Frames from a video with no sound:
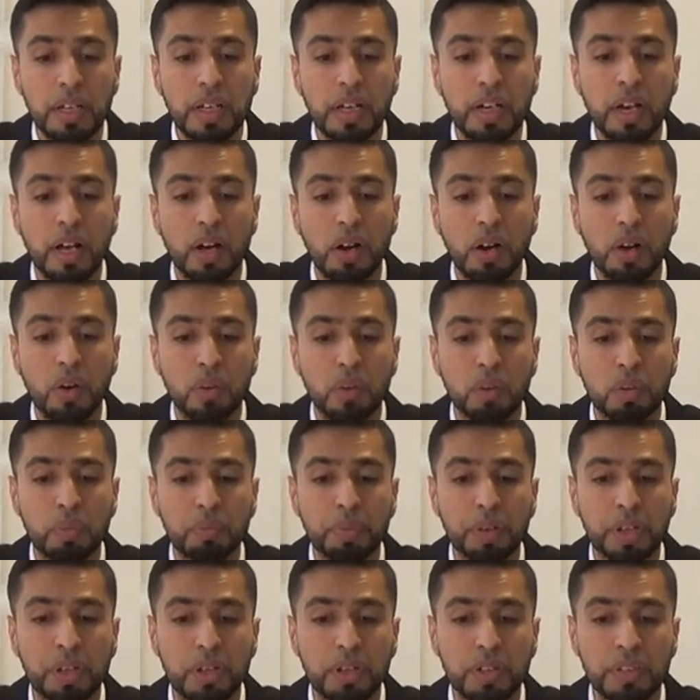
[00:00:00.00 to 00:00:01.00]
Now,
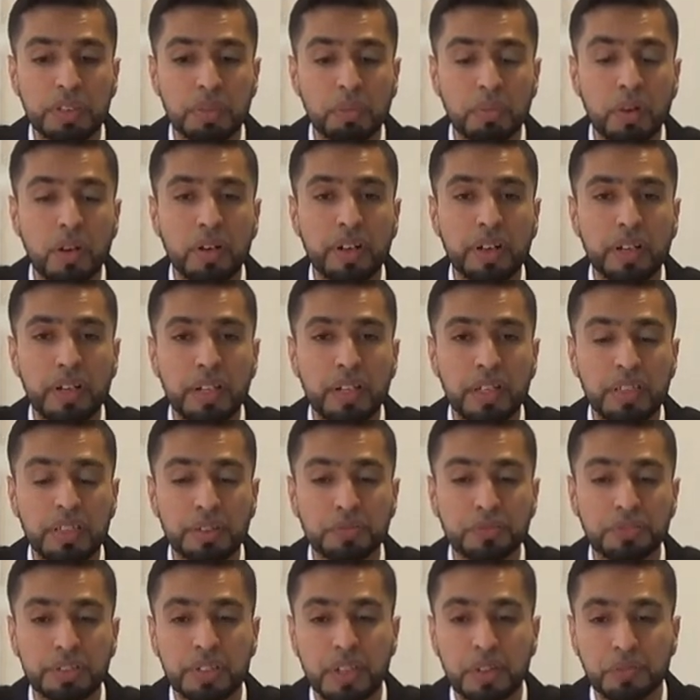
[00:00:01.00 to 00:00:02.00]
because the market is
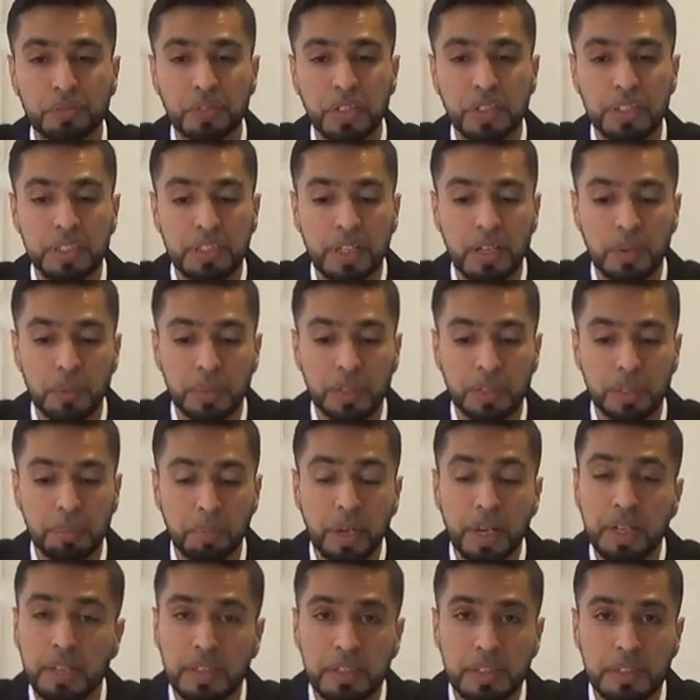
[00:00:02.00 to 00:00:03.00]
a self-discounting
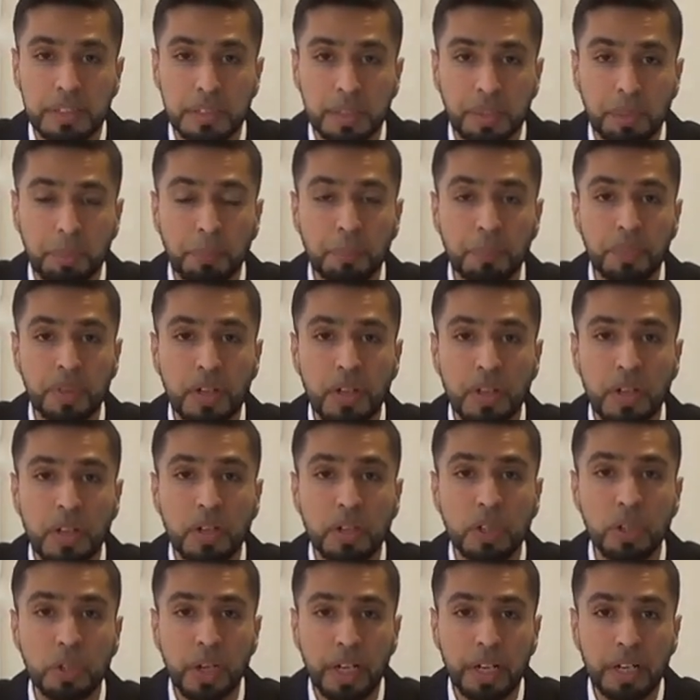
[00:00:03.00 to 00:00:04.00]
mechanism,
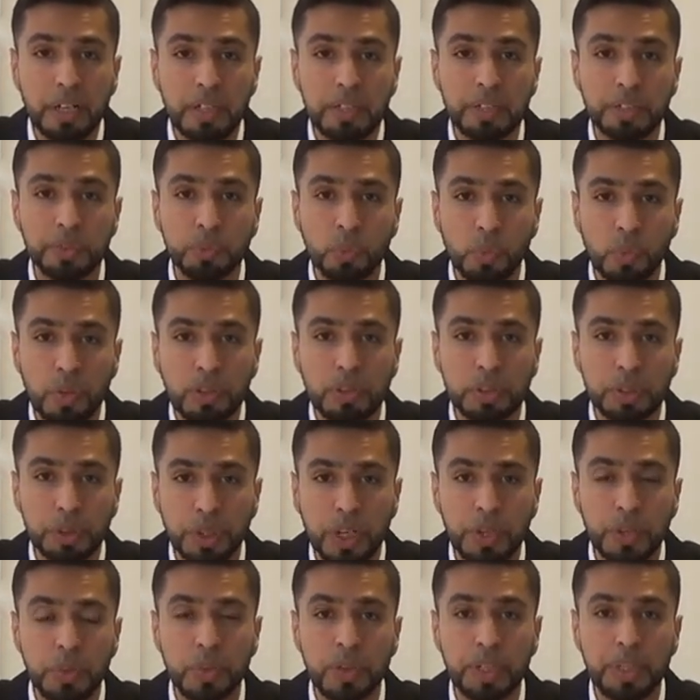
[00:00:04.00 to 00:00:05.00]
traders will
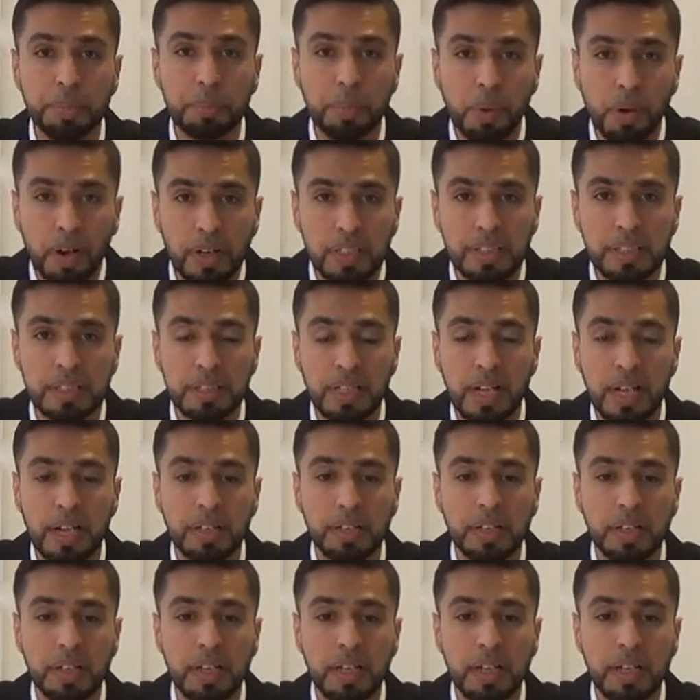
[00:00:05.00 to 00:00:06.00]
generally price
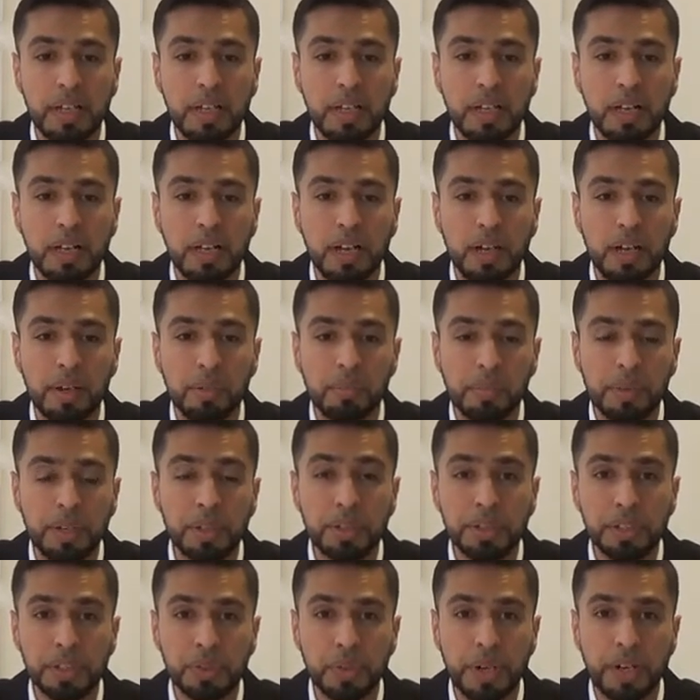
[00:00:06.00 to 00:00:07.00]
that
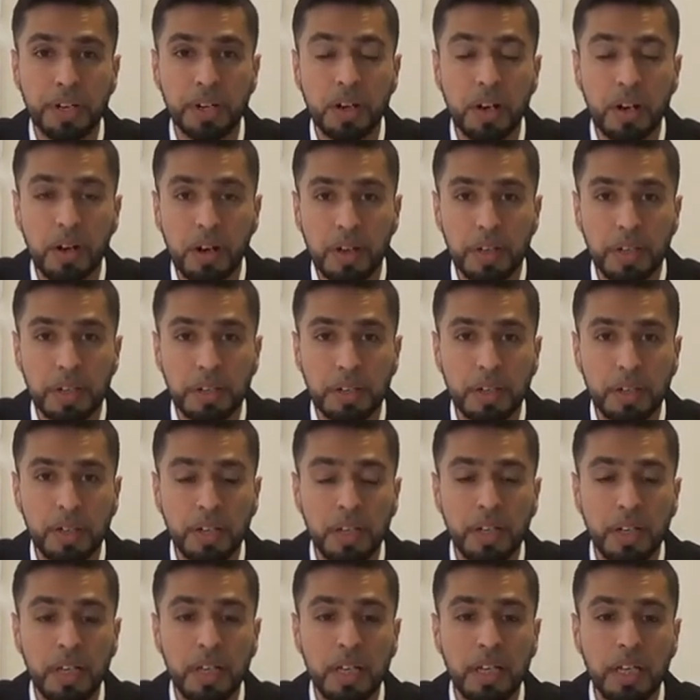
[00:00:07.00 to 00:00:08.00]
interest rate hike
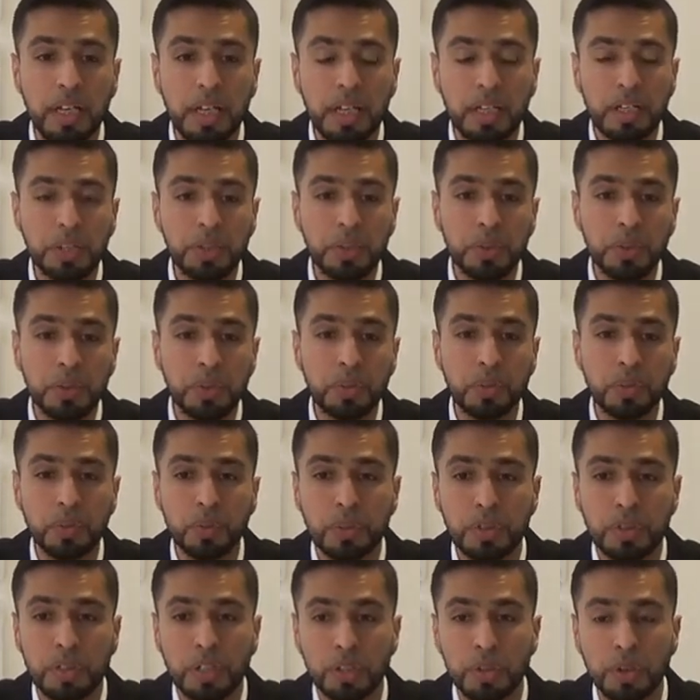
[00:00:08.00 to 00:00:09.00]

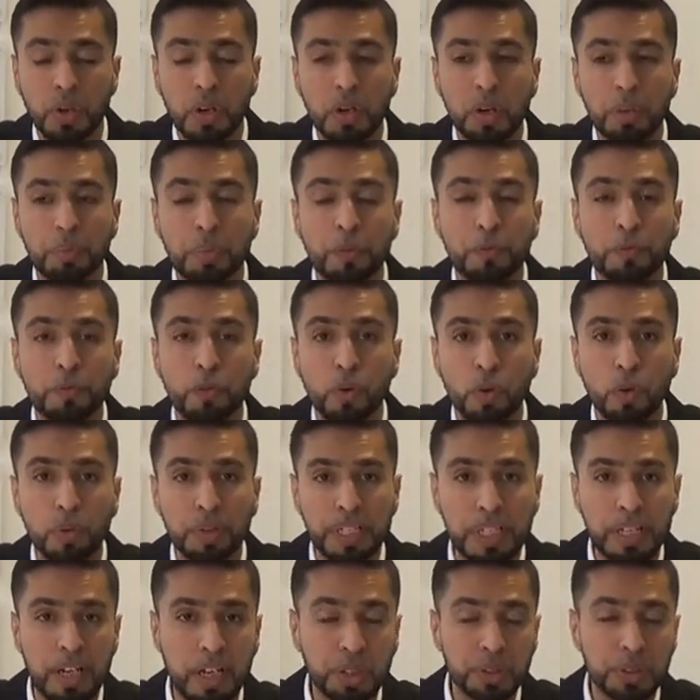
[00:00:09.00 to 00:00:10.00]
into the dollar before
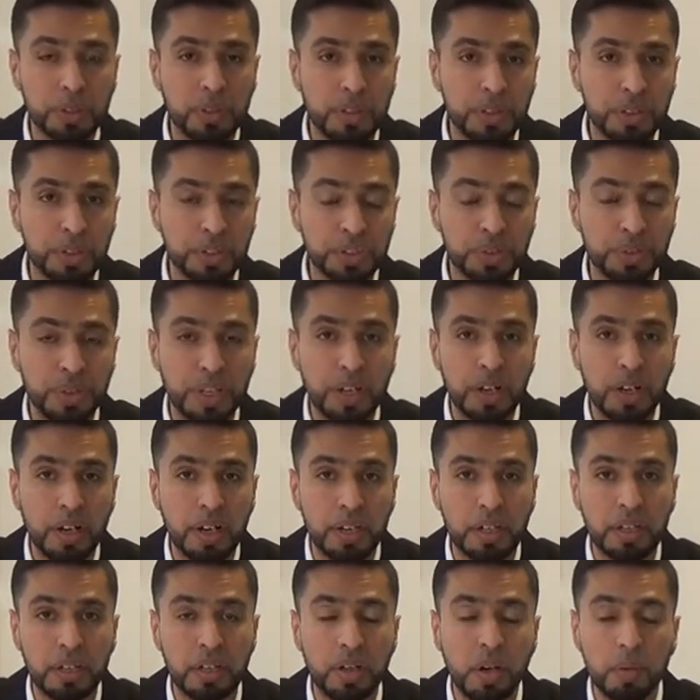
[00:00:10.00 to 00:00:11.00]
the actual interest rate
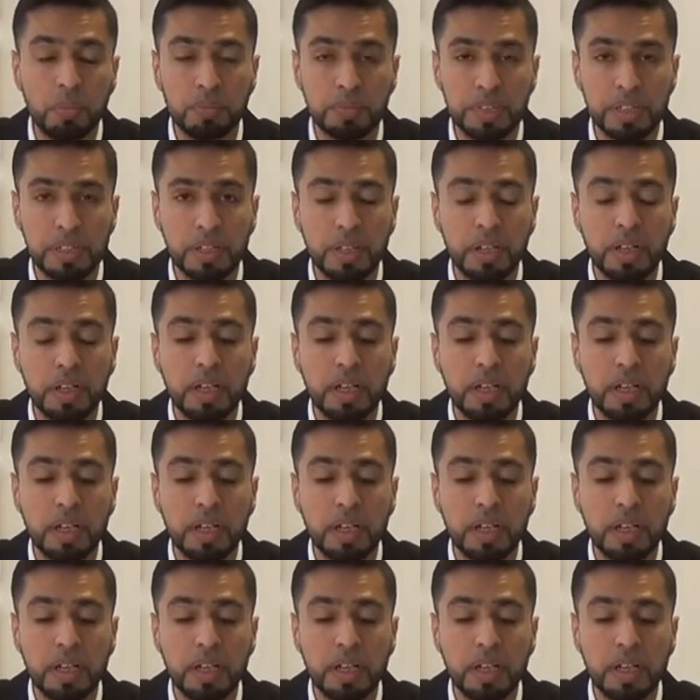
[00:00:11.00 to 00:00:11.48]
hike comes.